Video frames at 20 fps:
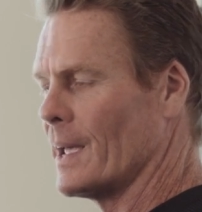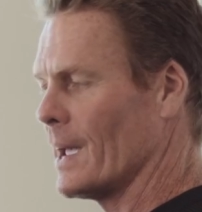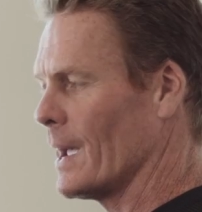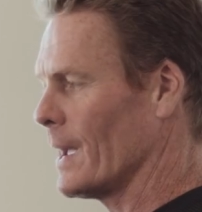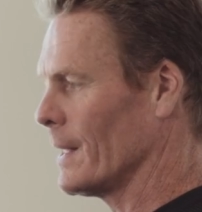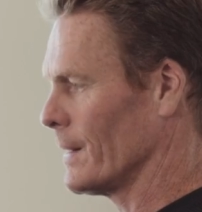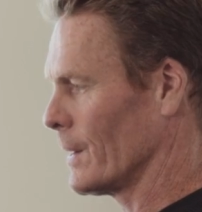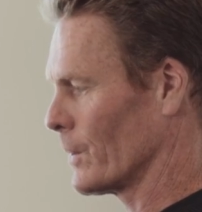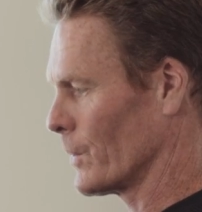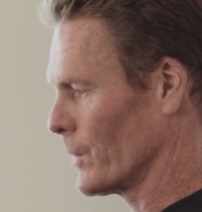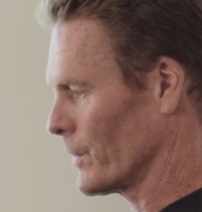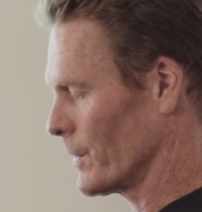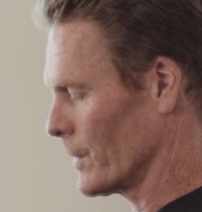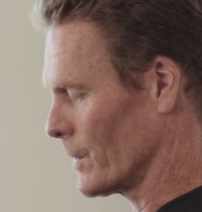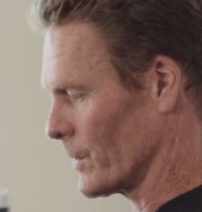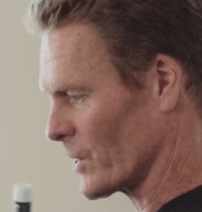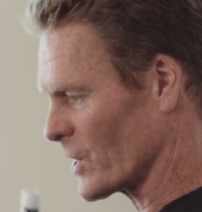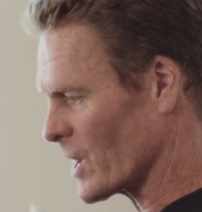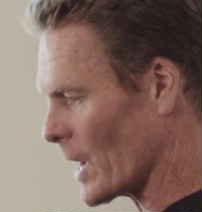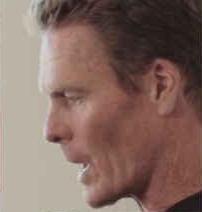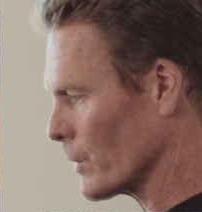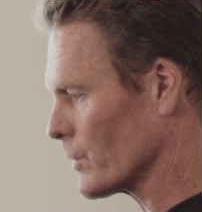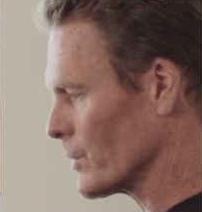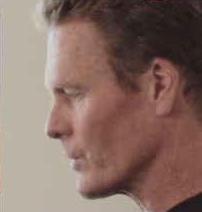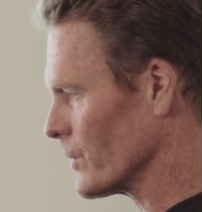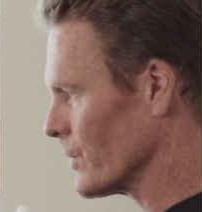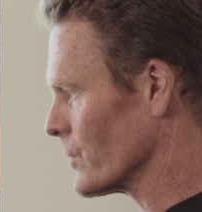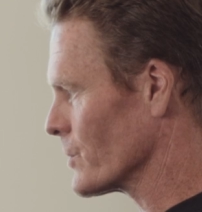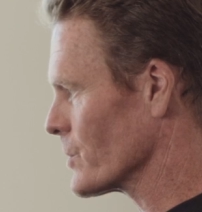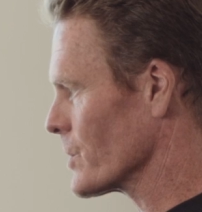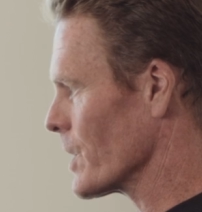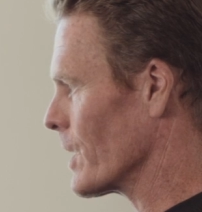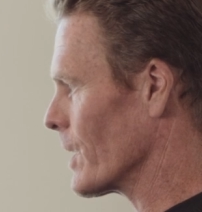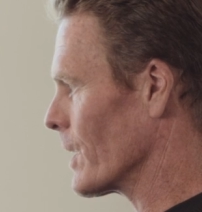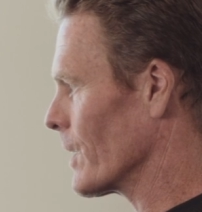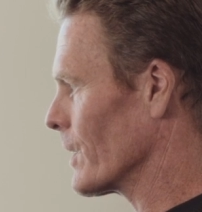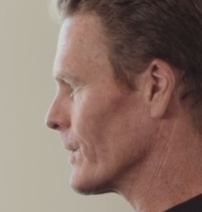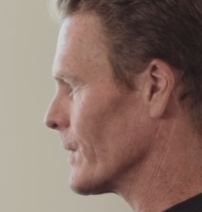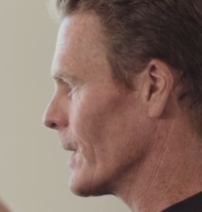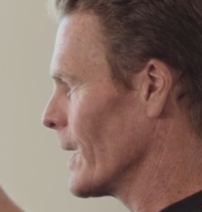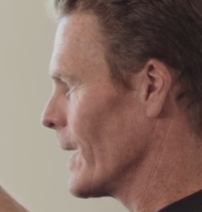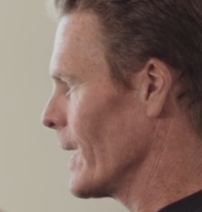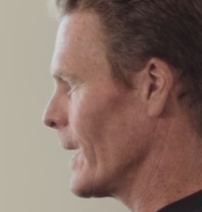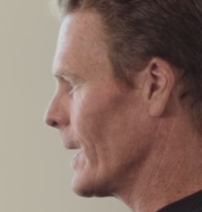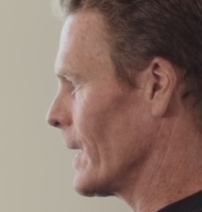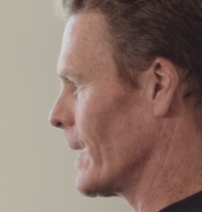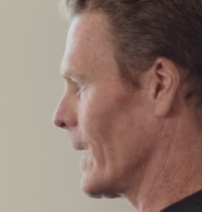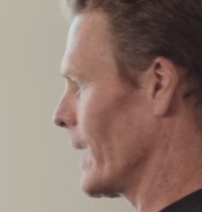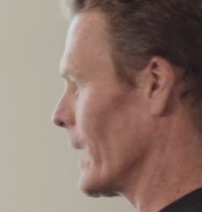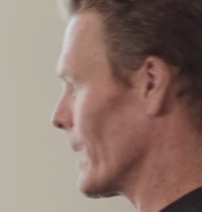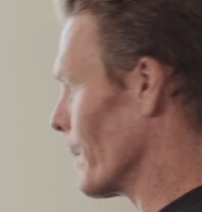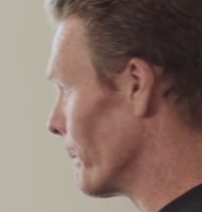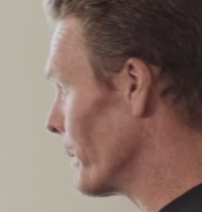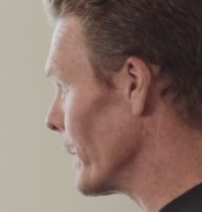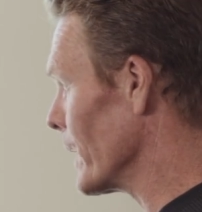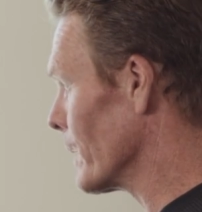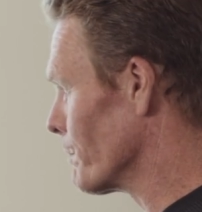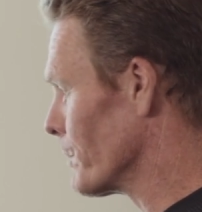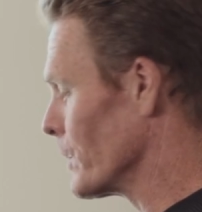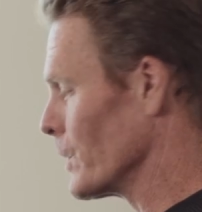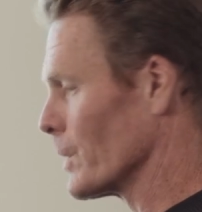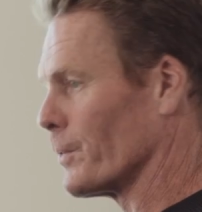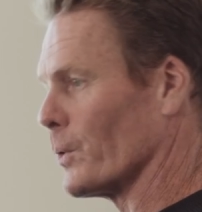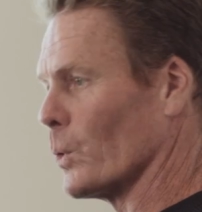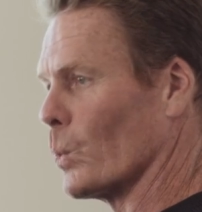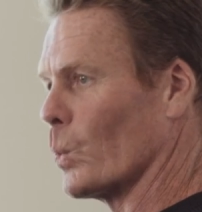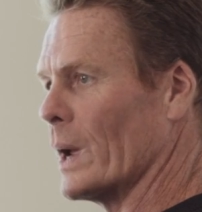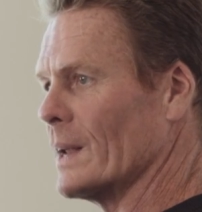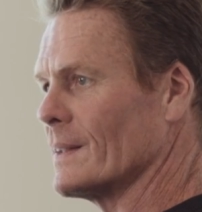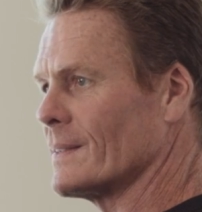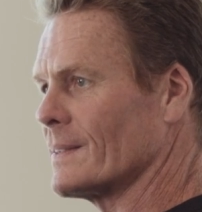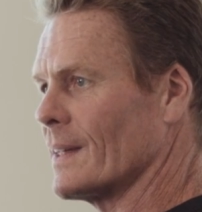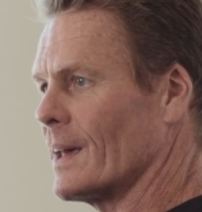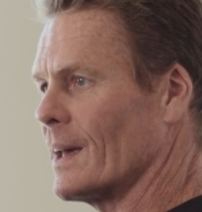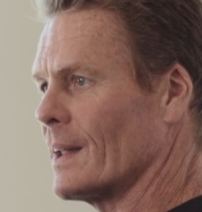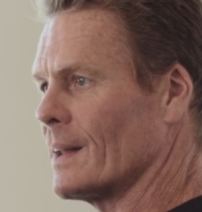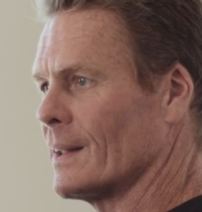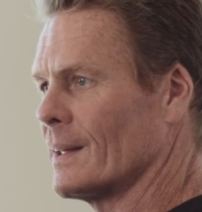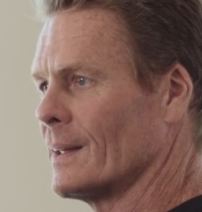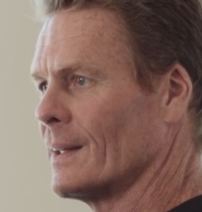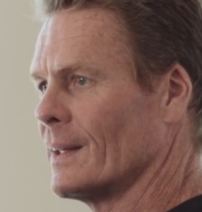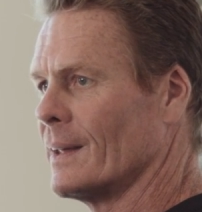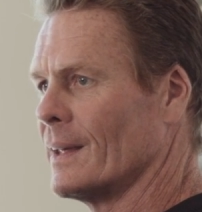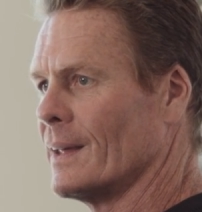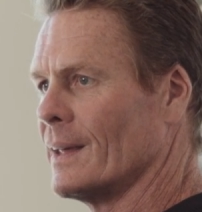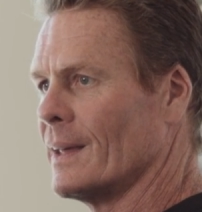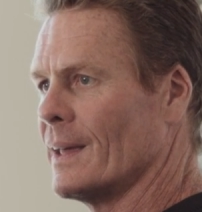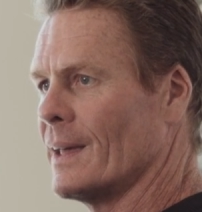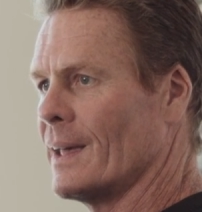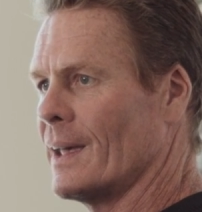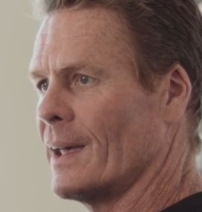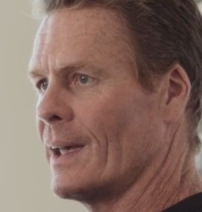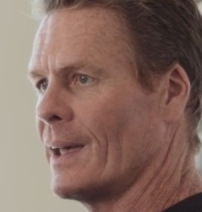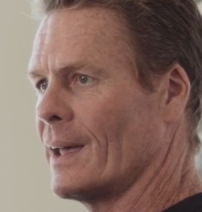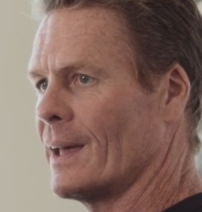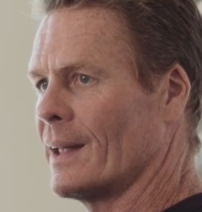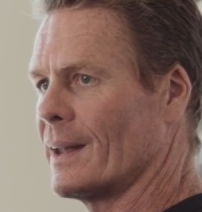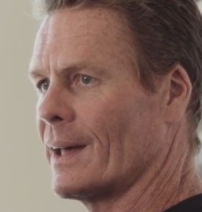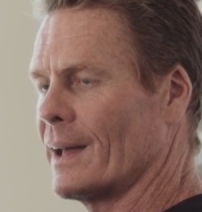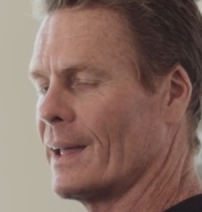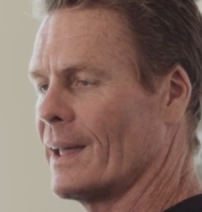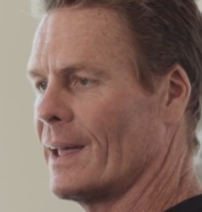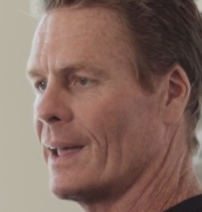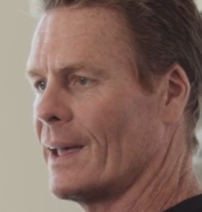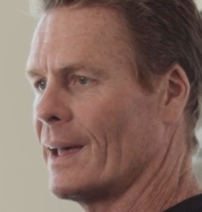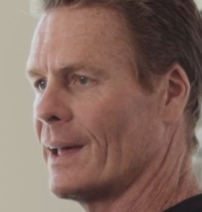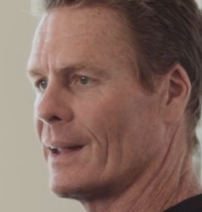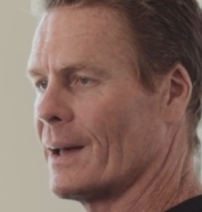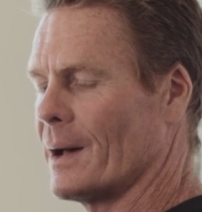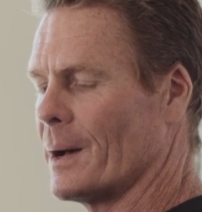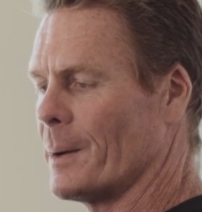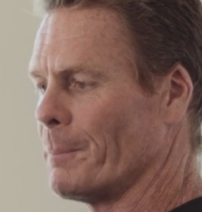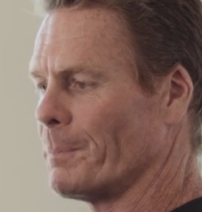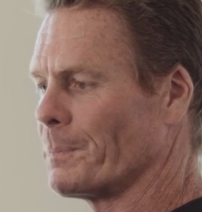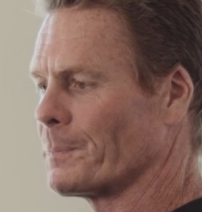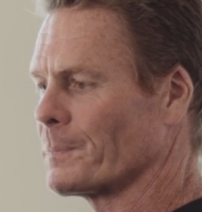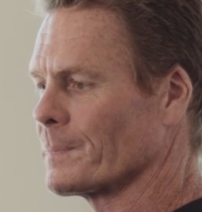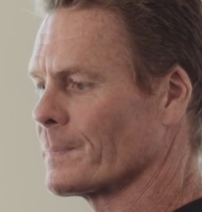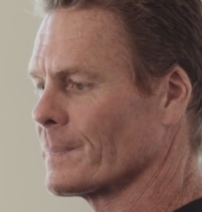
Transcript: And there was couches and chairs, and I had a big, beautiful weight set. And I had, what